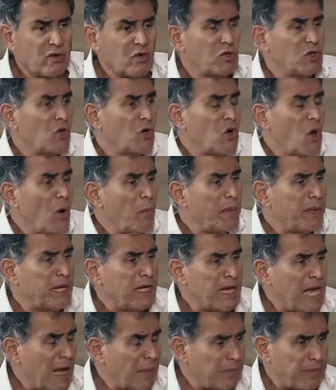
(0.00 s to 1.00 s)
of all, you're
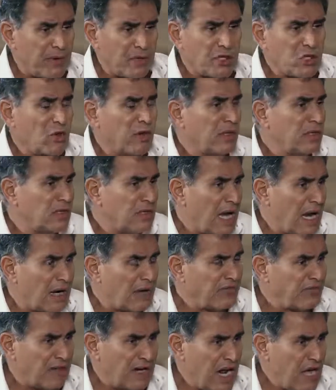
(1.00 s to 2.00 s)
opening up your entire
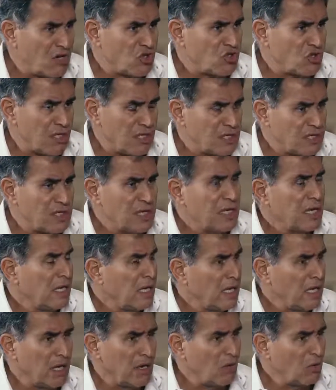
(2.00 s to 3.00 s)
financials,
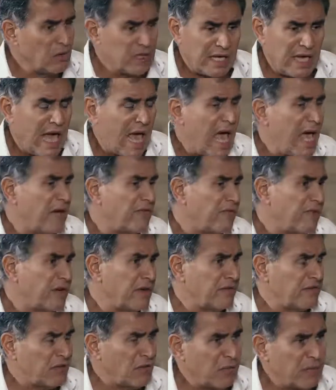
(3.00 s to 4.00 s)
including every
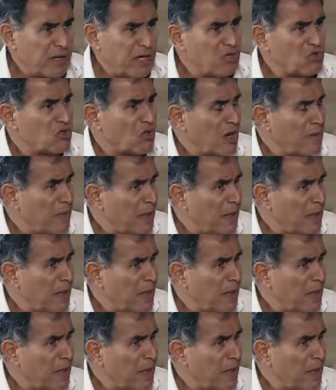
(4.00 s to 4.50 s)
information